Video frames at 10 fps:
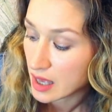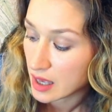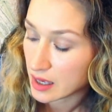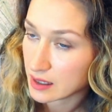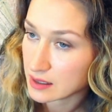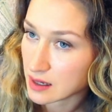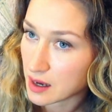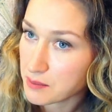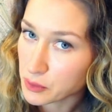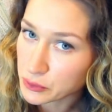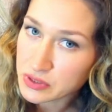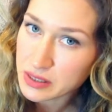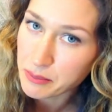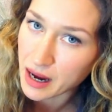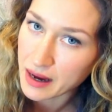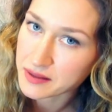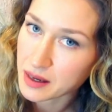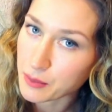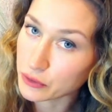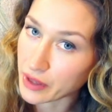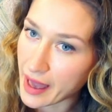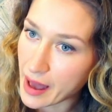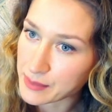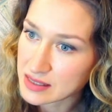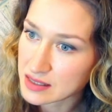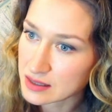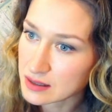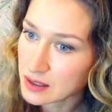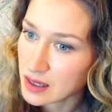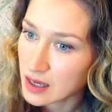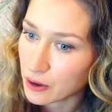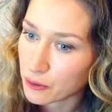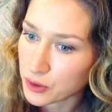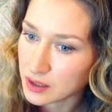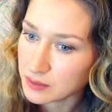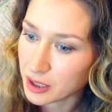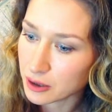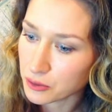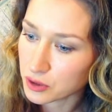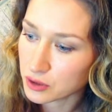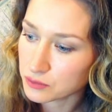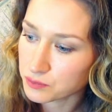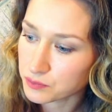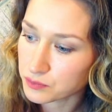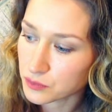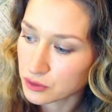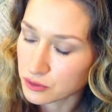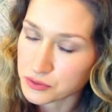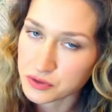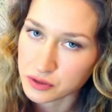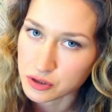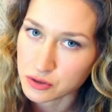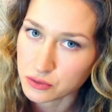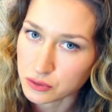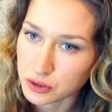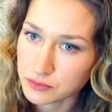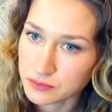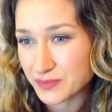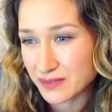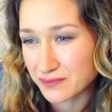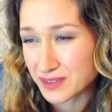and I mostly buy them on Amazon or in my local grocery store if